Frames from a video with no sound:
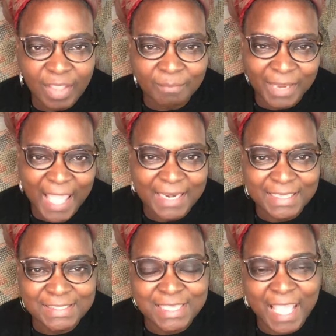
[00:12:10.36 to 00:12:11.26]

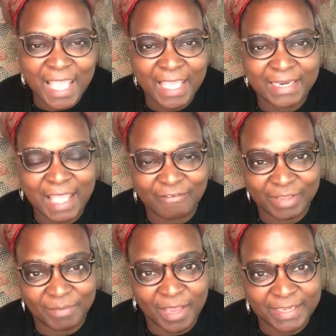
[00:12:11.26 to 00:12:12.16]
planets and
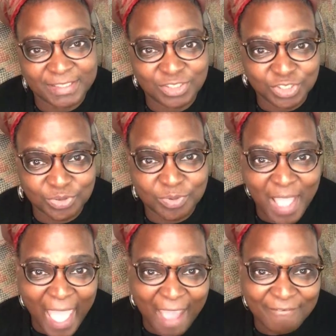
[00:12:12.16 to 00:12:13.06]
heavenly bodies do
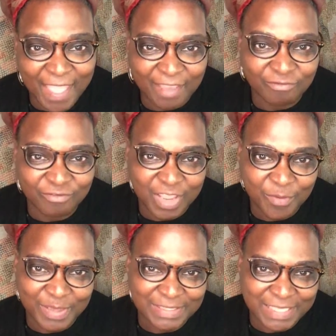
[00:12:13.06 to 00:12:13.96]
have a
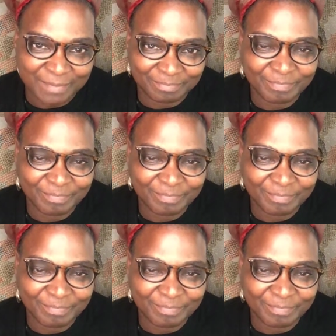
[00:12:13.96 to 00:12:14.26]
frequency.